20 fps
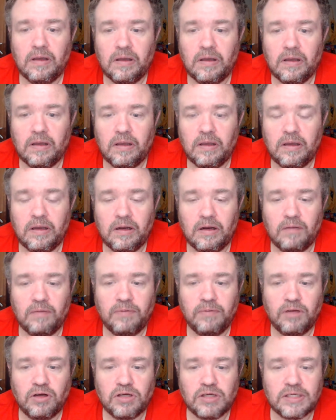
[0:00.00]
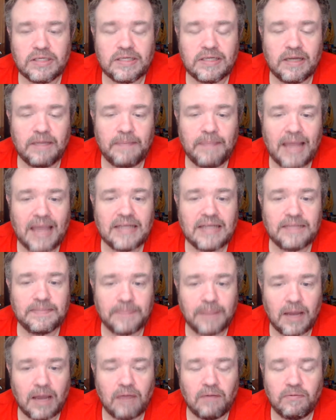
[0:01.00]
you're just in a bad
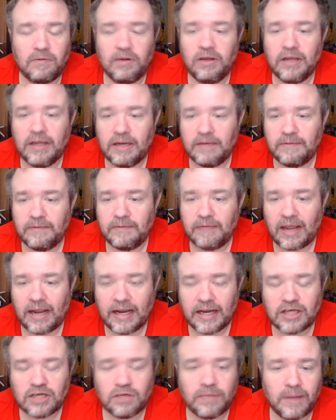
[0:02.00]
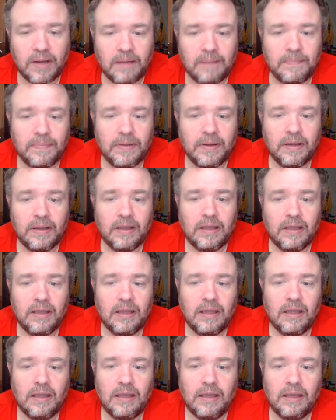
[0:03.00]
spot where you hit a financial bump
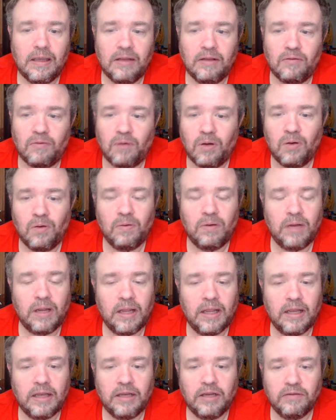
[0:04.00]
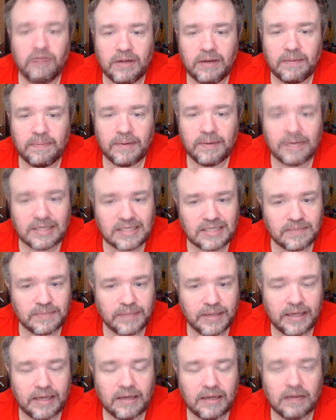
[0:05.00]
in the road and you need a place to
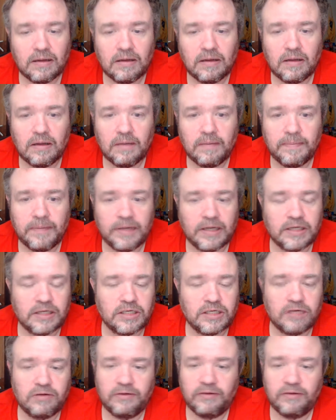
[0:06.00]
be because you either